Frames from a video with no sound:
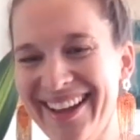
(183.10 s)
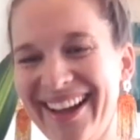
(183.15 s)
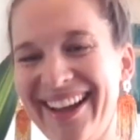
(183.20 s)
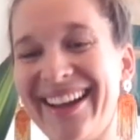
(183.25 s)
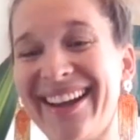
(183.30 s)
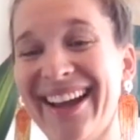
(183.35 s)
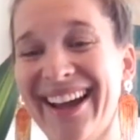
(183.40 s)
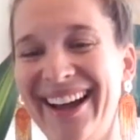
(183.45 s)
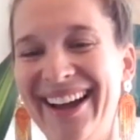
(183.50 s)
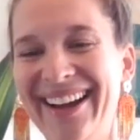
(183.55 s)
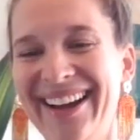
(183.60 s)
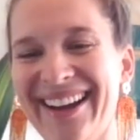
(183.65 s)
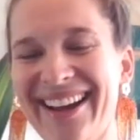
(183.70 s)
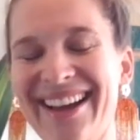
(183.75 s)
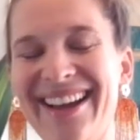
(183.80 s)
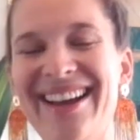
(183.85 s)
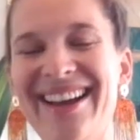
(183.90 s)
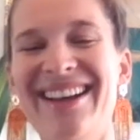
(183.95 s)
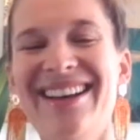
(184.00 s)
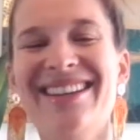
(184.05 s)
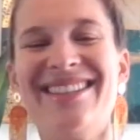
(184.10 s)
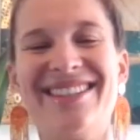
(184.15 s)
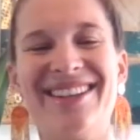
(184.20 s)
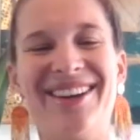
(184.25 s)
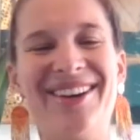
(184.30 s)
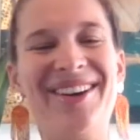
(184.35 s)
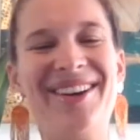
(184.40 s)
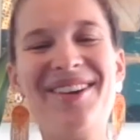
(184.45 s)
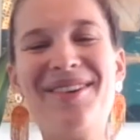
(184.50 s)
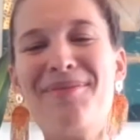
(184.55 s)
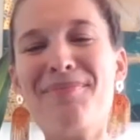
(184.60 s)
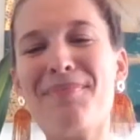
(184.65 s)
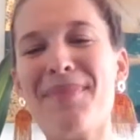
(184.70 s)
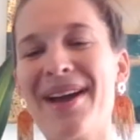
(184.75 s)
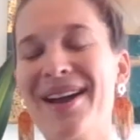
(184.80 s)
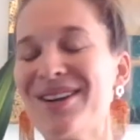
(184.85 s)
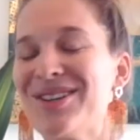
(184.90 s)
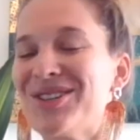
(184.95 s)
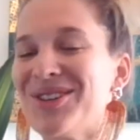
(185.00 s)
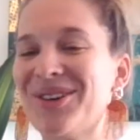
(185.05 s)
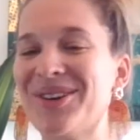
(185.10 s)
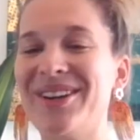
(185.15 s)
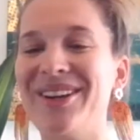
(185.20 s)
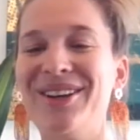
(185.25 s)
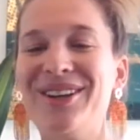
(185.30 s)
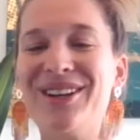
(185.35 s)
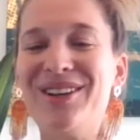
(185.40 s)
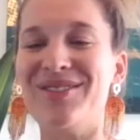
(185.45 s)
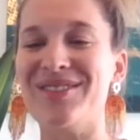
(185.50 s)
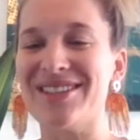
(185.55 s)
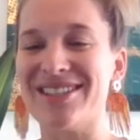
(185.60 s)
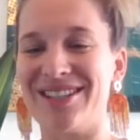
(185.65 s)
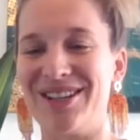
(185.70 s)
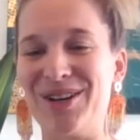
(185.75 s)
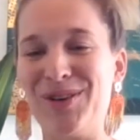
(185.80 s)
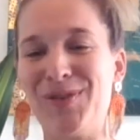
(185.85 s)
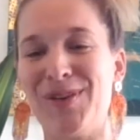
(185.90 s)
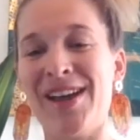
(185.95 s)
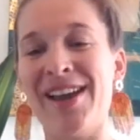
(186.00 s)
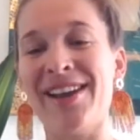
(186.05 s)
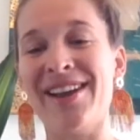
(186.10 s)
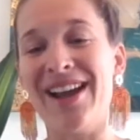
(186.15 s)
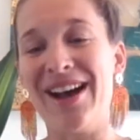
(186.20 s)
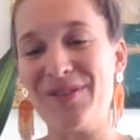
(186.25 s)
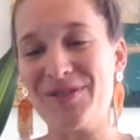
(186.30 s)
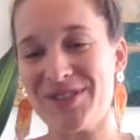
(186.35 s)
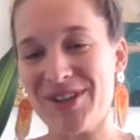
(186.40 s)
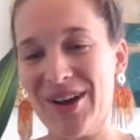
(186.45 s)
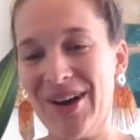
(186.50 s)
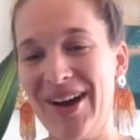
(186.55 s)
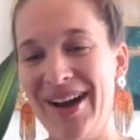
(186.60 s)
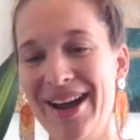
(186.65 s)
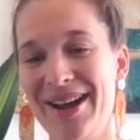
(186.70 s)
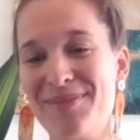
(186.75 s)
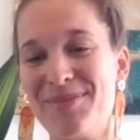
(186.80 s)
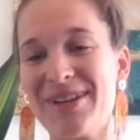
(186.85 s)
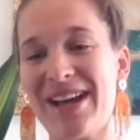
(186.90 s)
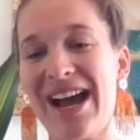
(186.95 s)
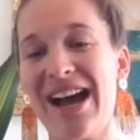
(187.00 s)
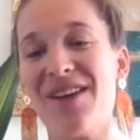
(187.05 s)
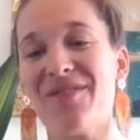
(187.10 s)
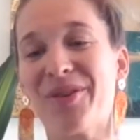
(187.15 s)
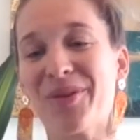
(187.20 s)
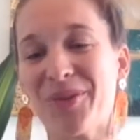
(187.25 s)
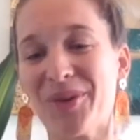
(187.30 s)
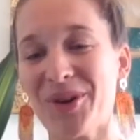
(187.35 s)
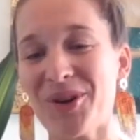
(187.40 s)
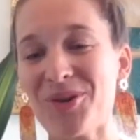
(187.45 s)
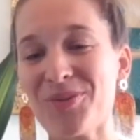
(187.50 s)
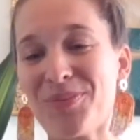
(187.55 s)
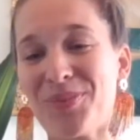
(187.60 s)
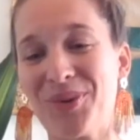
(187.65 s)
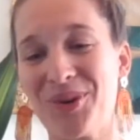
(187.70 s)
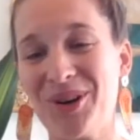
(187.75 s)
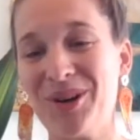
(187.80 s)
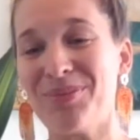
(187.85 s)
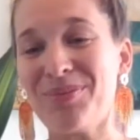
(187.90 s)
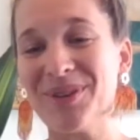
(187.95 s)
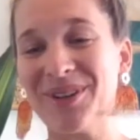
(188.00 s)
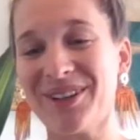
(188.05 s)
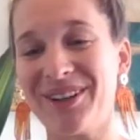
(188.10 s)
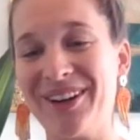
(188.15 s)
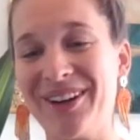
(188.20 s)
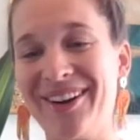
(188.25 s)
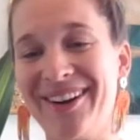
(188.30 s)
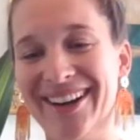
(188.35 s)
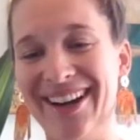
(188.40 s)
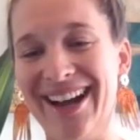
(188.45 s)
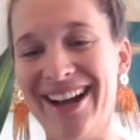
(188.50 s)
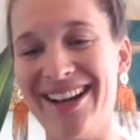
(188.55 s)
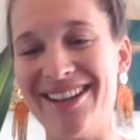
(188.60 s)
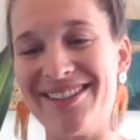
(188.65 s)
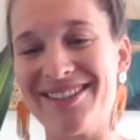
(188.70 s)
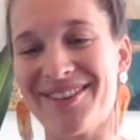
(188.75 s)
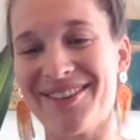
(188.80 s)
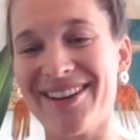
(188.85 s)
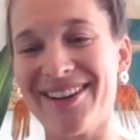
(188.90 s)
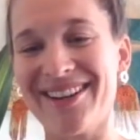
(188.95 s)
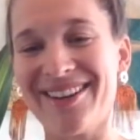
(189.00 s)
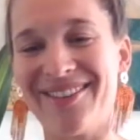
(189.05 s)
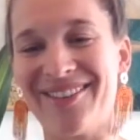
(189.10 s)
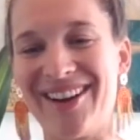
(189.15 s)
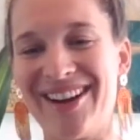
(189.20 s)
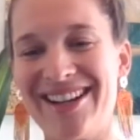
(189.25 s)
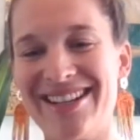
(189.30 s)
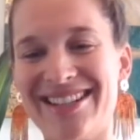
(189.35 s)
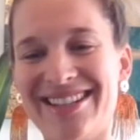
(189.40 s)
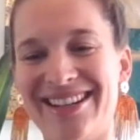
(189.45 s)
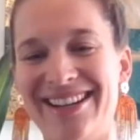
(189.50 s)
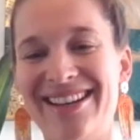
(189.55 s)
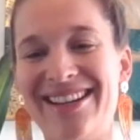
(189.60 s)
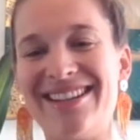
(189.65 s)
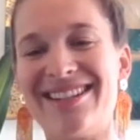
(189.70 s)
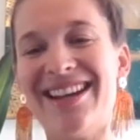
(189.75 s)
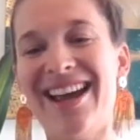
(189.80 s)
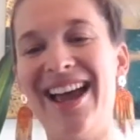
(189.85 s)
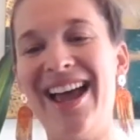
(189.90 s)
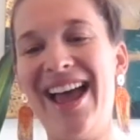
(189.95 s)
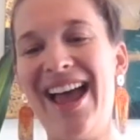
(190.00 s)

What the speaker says: Okay? So make sure you give yourself enough time to have a real proper go at doing your research.